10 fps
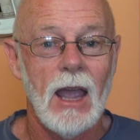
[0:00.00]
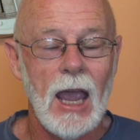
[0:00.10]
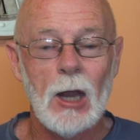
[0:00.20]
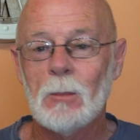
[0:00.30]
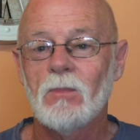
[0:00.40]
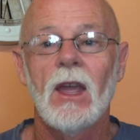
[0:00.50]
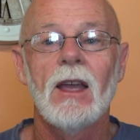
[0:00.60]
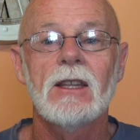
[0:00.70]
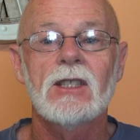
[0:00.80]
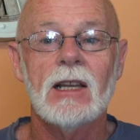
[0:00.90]
And
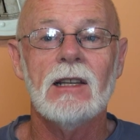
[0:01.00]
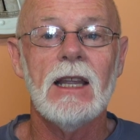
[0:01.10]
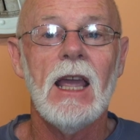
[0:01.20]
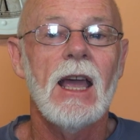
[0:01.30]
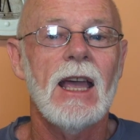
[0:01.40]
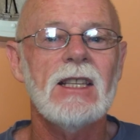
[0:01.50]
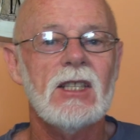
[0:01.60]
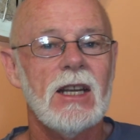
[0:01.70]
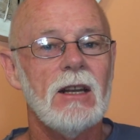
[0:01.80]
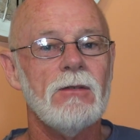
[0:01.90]
suddenly,
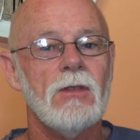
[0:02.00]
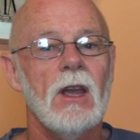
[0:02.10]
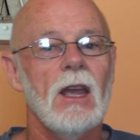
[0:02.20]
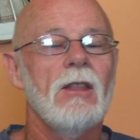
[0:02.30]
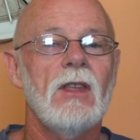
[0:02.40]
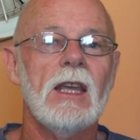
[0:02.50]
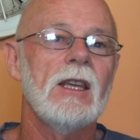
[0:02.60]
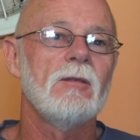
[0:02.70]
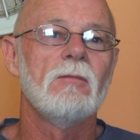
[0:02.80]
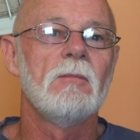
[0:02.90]
instead of
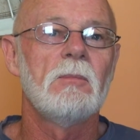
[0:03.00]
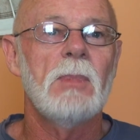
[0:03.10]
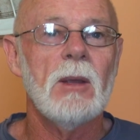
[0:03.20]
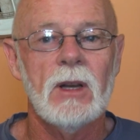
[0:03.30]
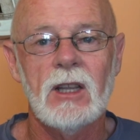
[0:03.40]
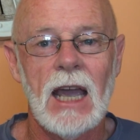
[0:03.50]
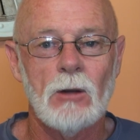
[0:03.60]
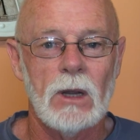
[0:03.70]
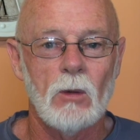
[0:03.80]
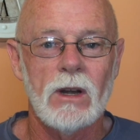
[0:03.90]
the people in
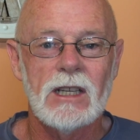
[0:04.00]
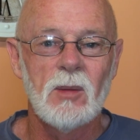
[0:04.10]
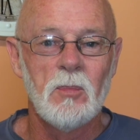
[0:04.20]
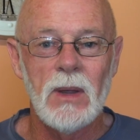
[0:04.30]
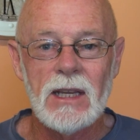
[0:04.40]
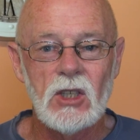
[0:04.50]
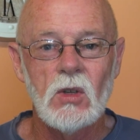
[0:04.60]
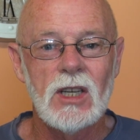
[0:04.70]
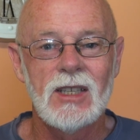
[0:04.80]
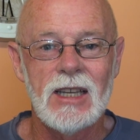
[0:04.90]
Gatwick wanting to beat
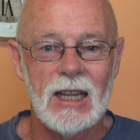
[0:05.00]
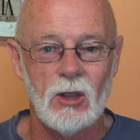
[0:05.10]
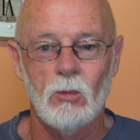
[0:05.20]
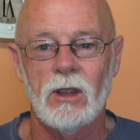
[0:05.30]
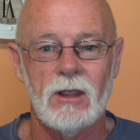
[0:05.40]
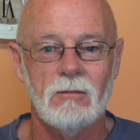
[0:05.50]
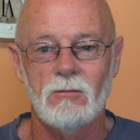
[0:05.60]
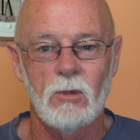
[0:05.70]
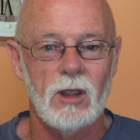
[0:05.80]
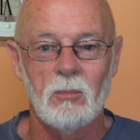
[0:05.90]
you to death
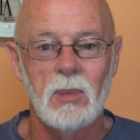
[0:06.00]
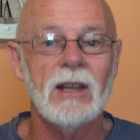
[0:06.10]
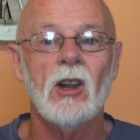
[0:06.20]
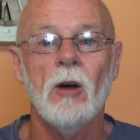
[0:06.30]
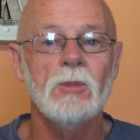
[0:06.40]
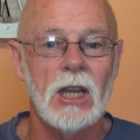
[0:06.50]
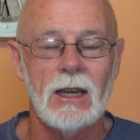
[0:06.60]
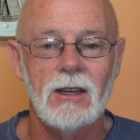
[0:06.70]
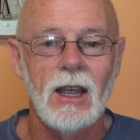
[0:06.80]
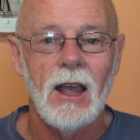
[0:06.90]
with a blunt
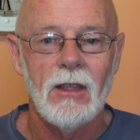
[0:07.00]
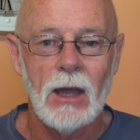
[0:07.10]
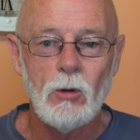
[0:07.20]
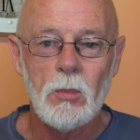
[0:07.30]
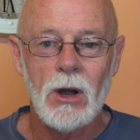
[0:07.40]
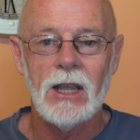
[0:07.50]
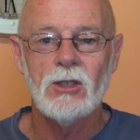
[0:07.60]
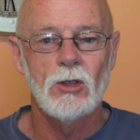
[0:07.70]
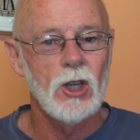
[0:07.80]
object, they will praise you.